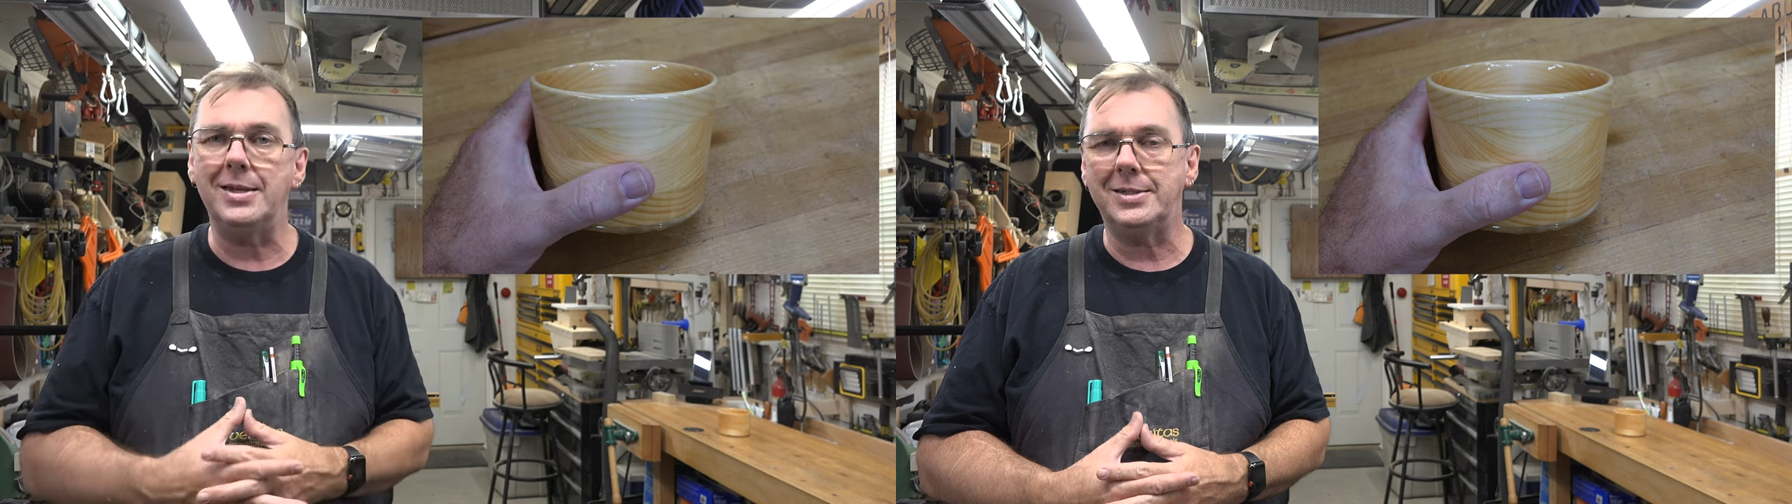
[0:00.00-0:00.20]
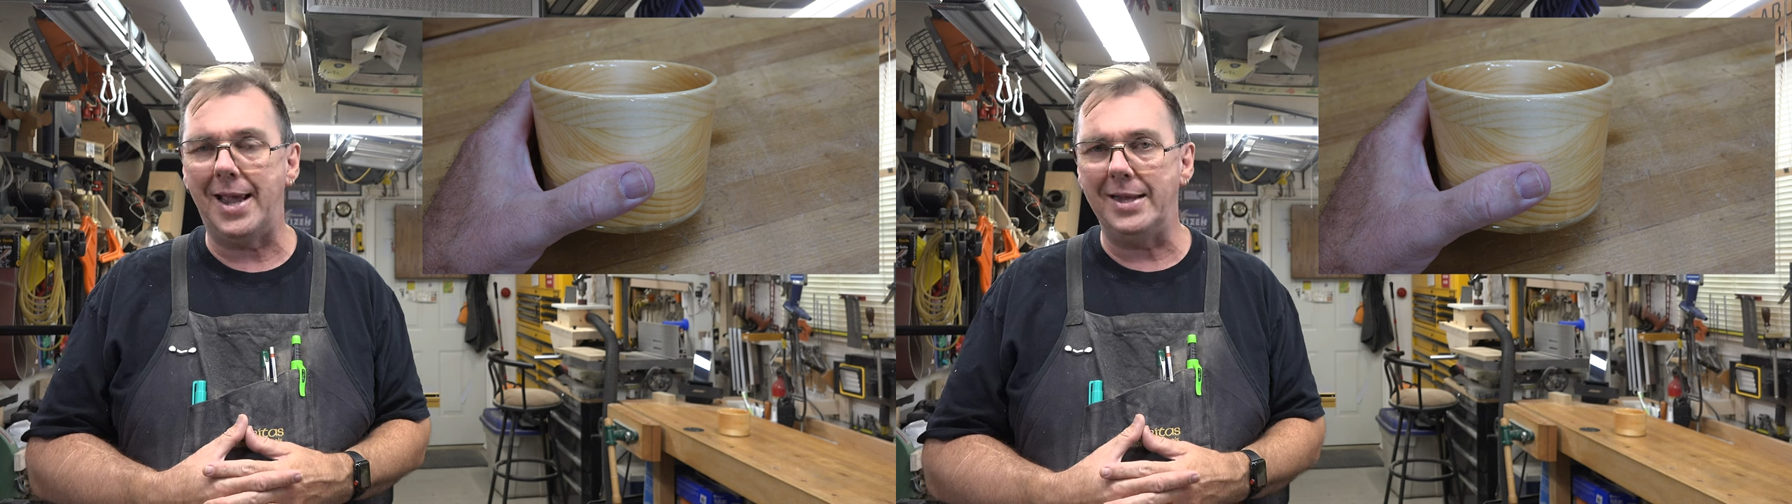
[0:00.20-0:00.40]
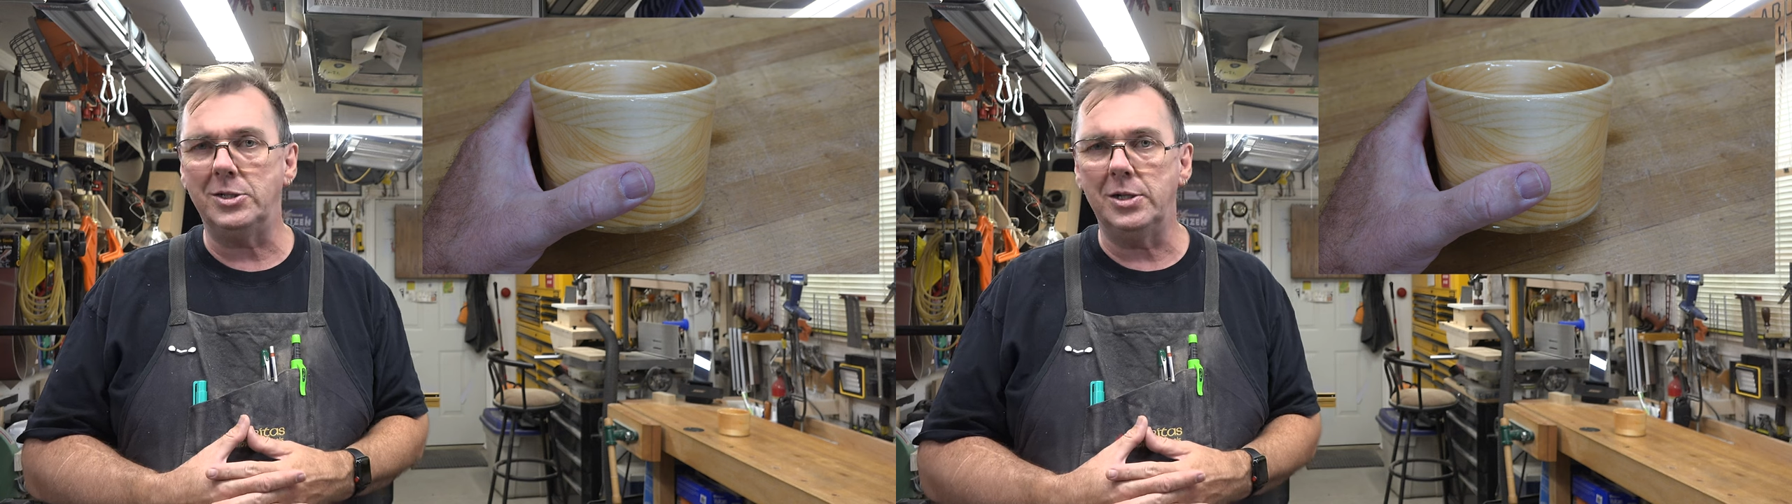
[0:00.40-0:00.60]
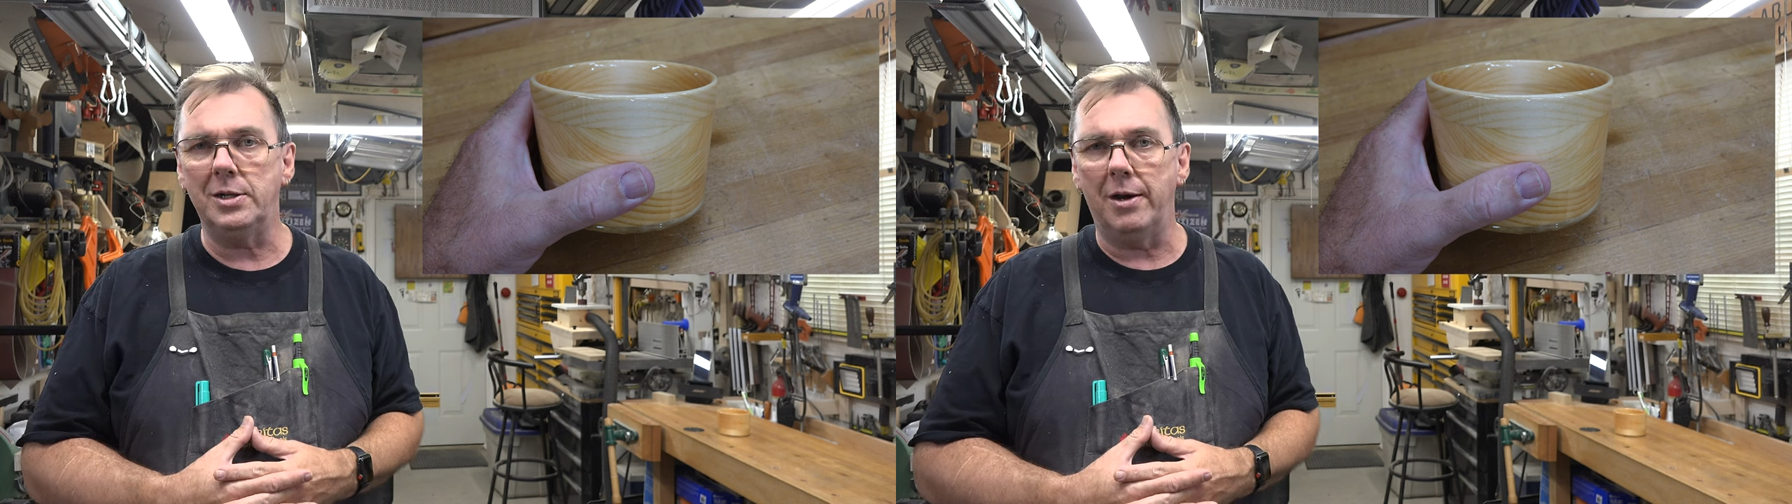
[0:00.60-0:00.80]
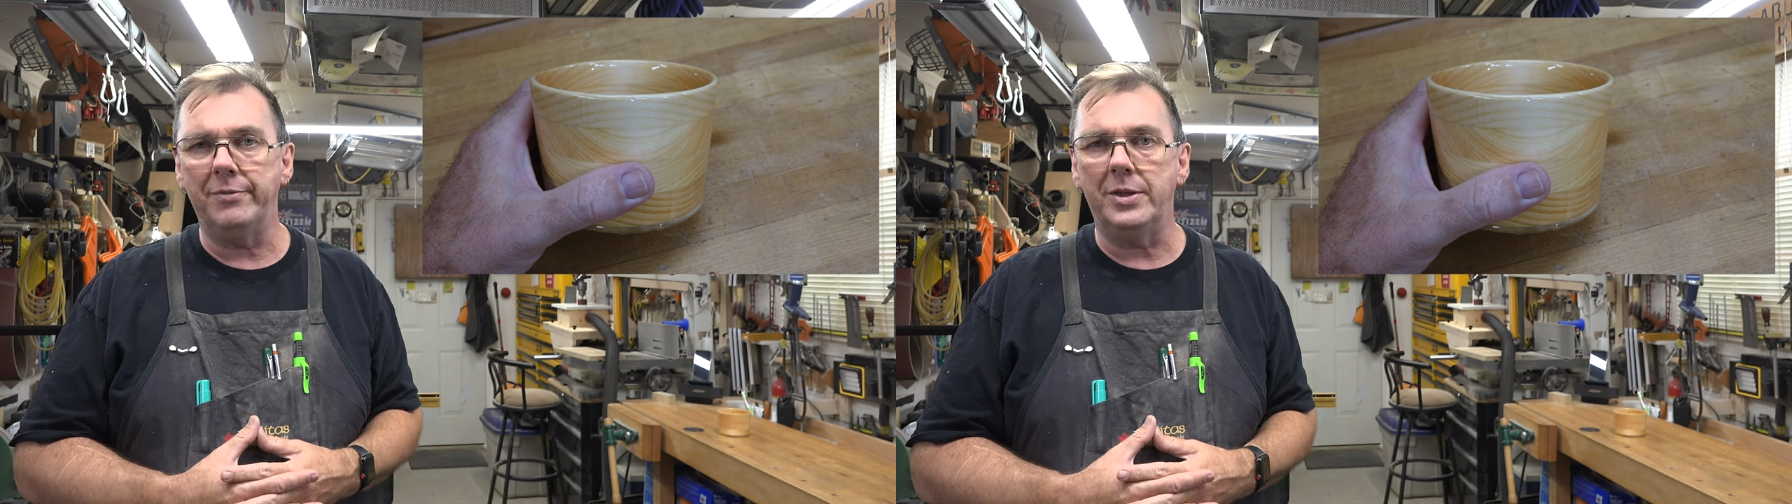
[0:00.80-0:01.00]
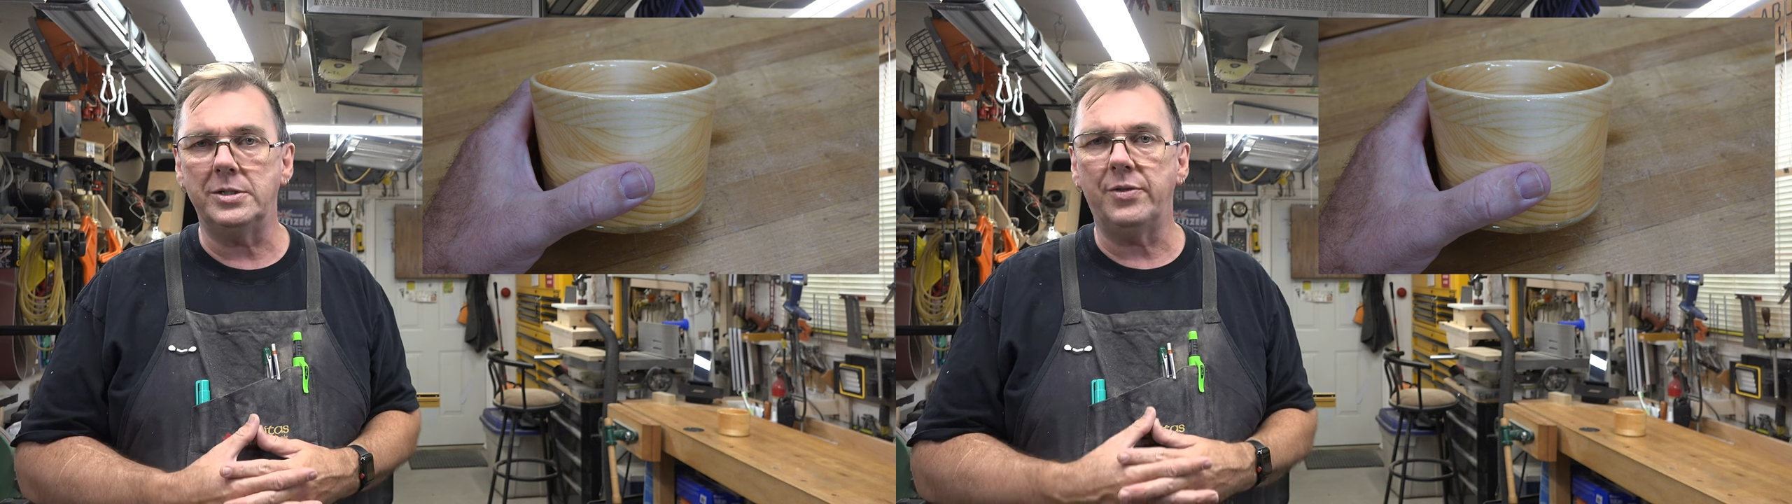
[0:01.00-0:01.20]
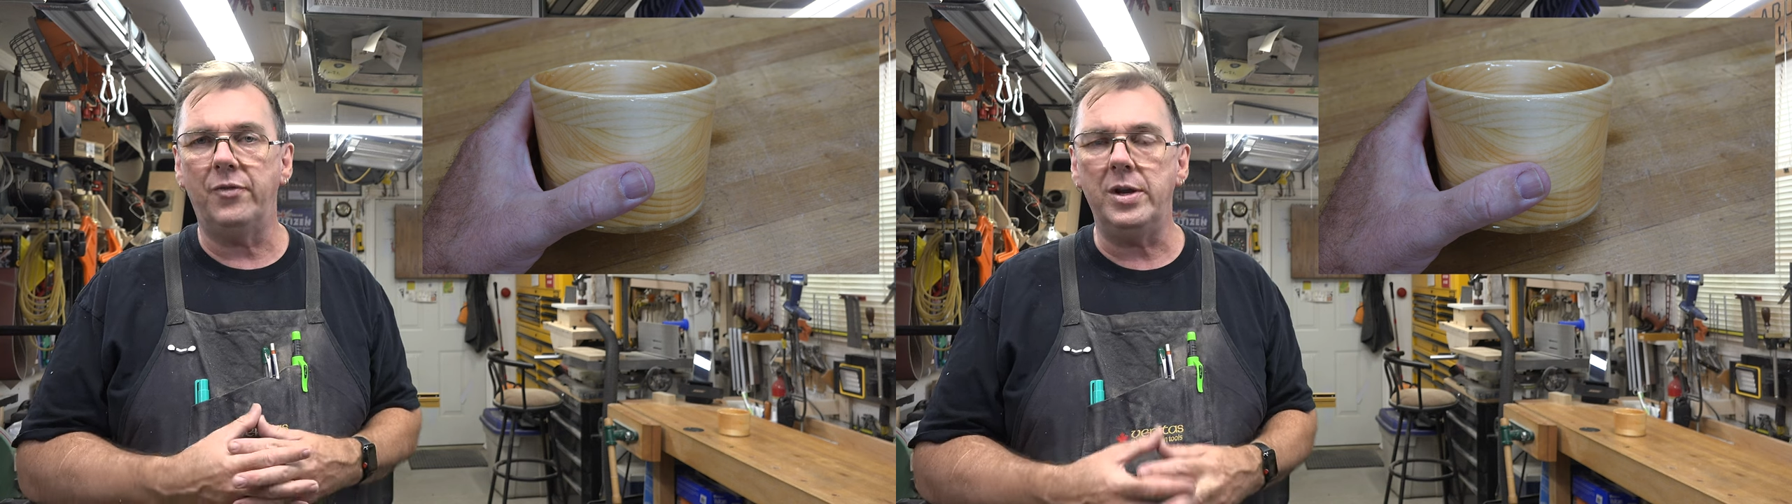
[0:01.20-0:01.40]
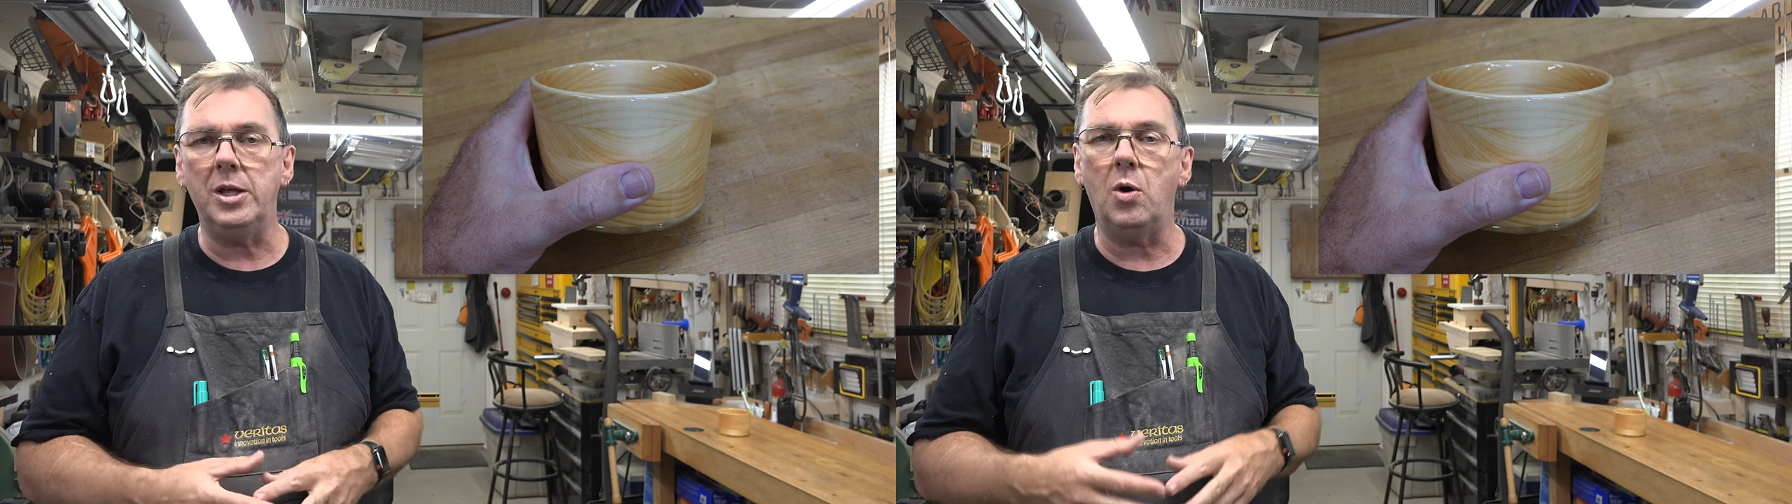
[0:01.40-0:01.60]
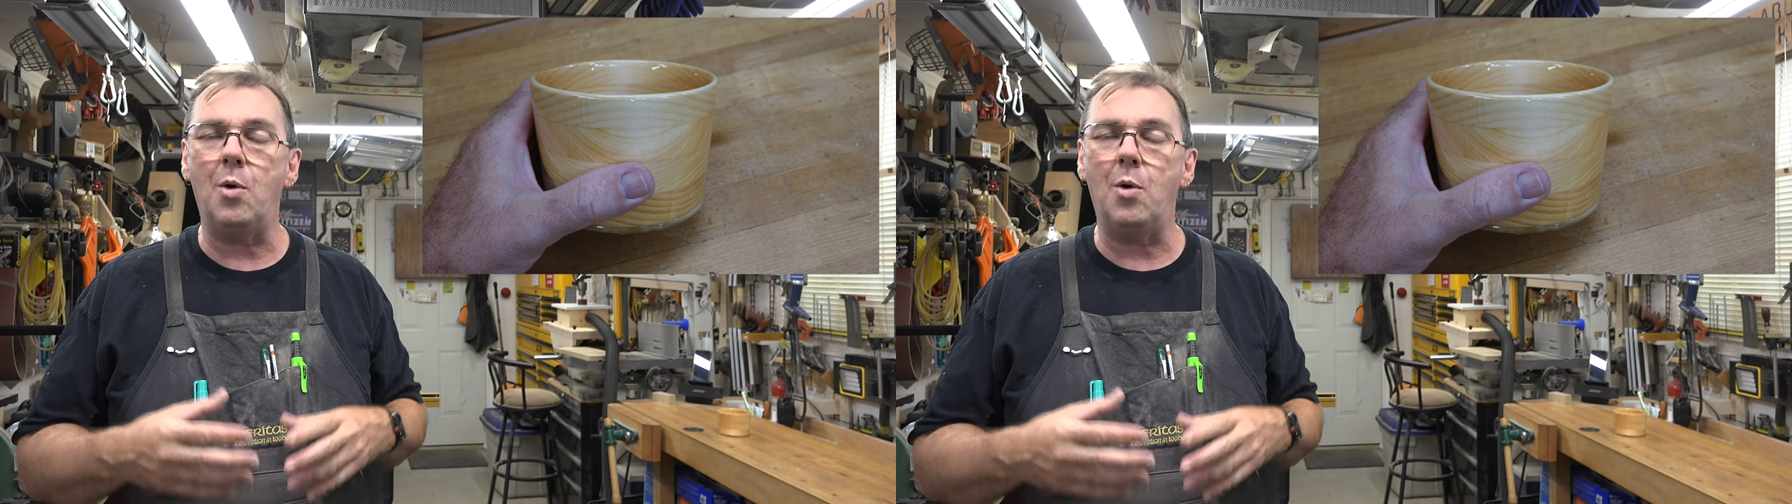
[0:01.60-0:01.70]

intention of this video.